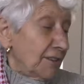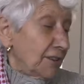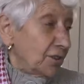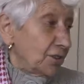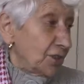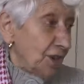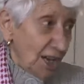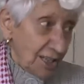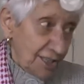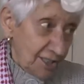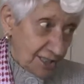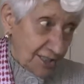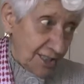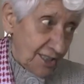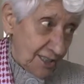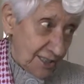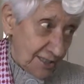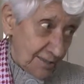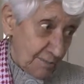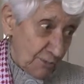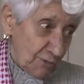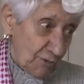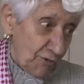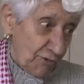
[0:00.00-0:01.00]

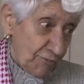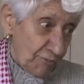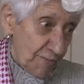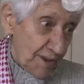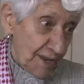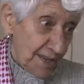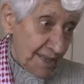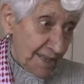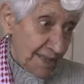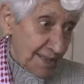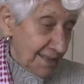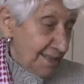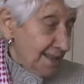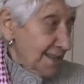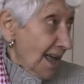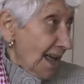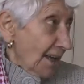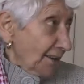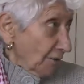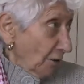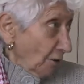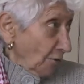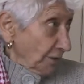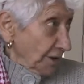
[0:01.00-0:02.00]
justice movement,
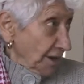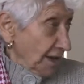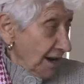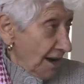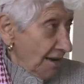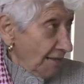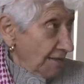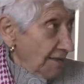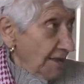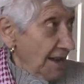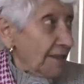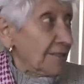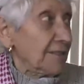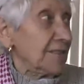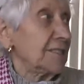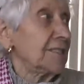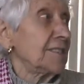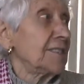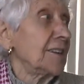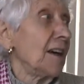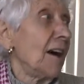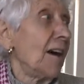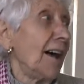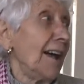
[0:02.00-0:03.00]
not only on the other
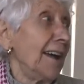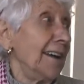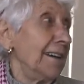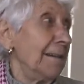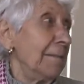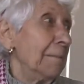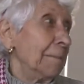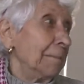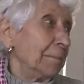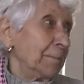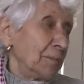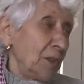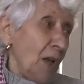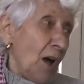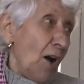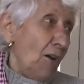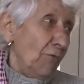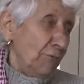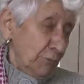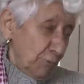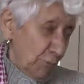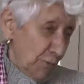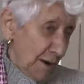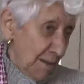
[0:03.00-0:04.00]
side
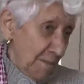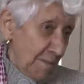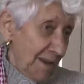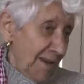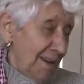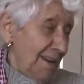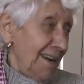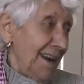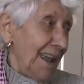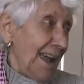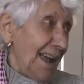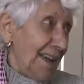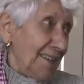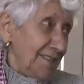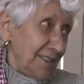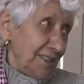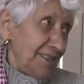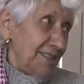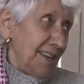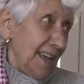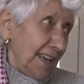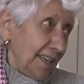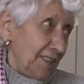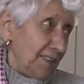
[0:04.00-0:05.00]
of women as a
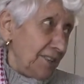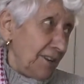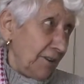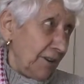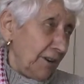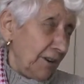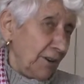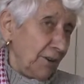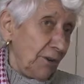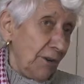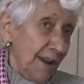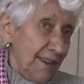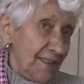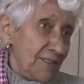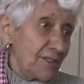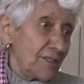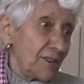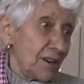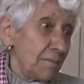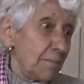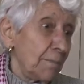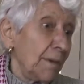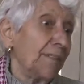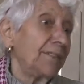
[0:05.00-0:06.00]
secondary
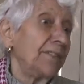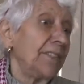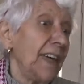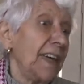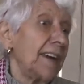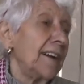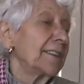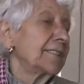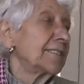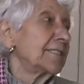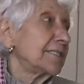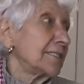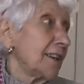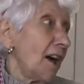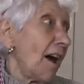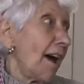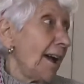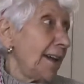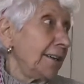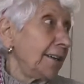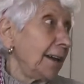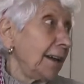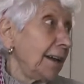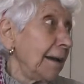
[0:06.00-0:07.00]
question, but they are
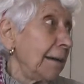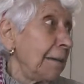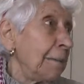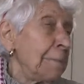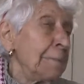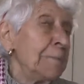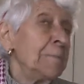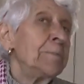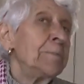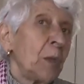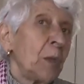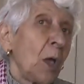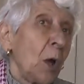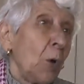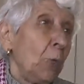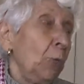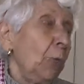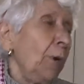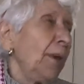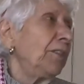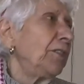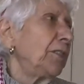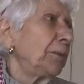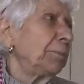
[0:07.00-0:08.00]
siding
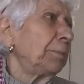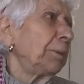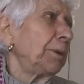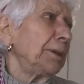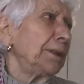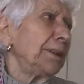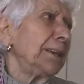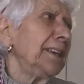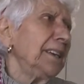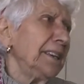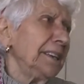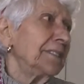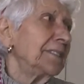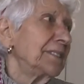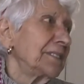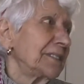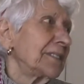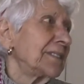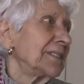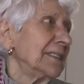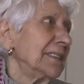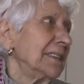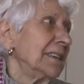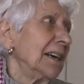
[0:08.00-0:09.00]
with the
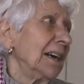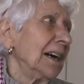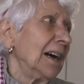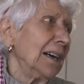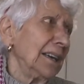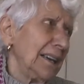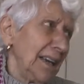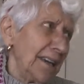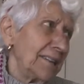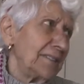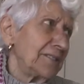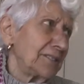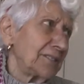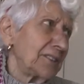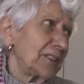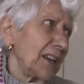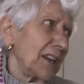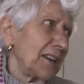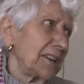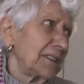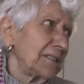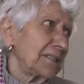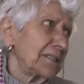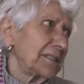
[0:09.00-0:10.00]
police against
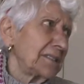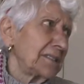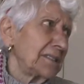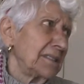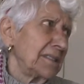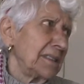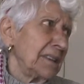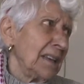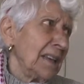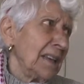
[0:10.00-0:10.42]
us,